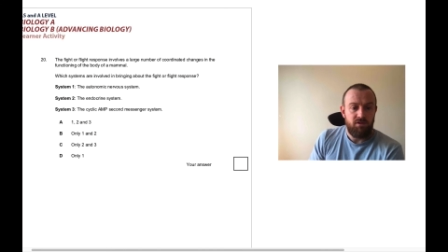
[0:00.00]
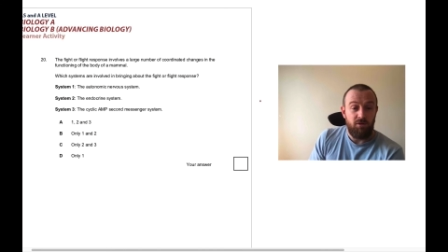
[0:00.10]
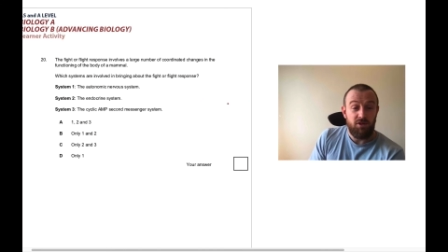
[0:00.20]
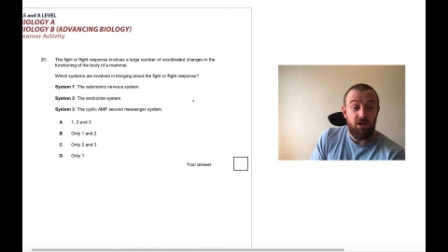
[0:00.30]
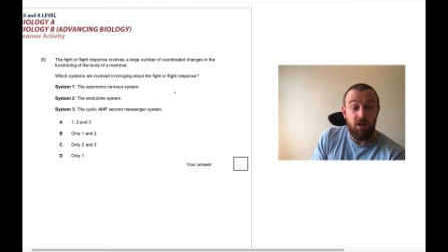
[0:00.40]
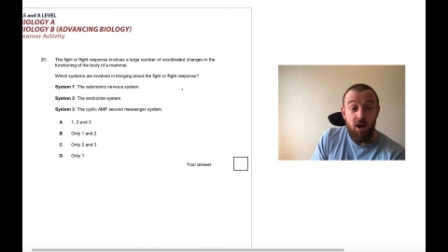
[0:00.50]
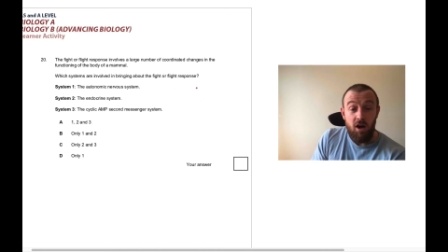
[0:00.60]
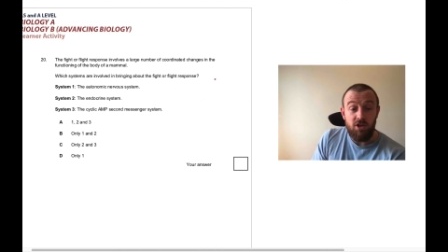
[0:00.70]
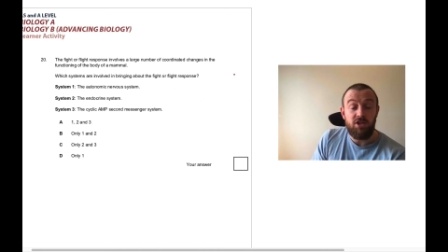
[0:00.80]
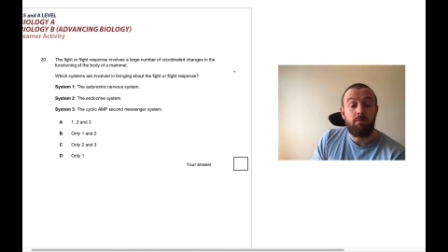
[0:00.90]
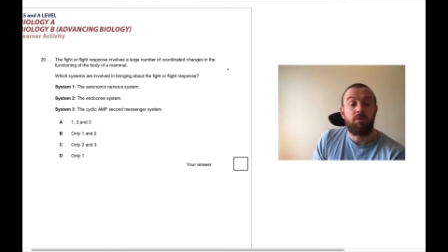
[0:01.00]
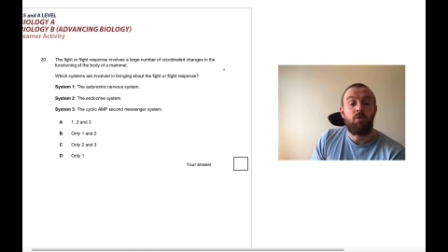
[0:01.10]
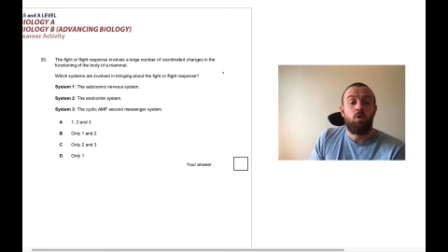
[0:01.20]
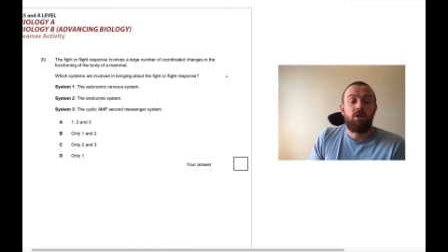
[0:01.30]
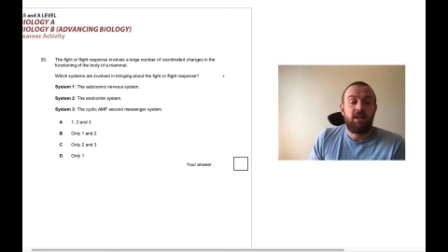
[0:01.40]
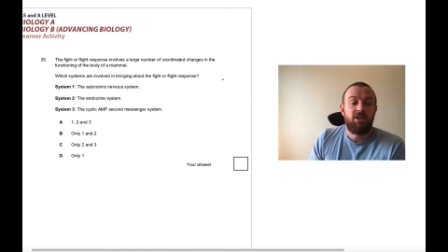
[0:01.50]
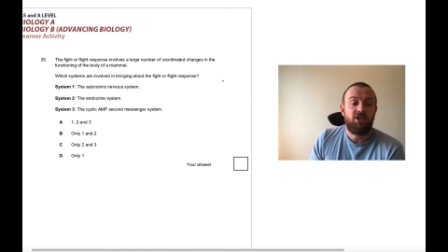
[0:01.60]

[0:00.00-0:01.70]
involves a large number of coordinated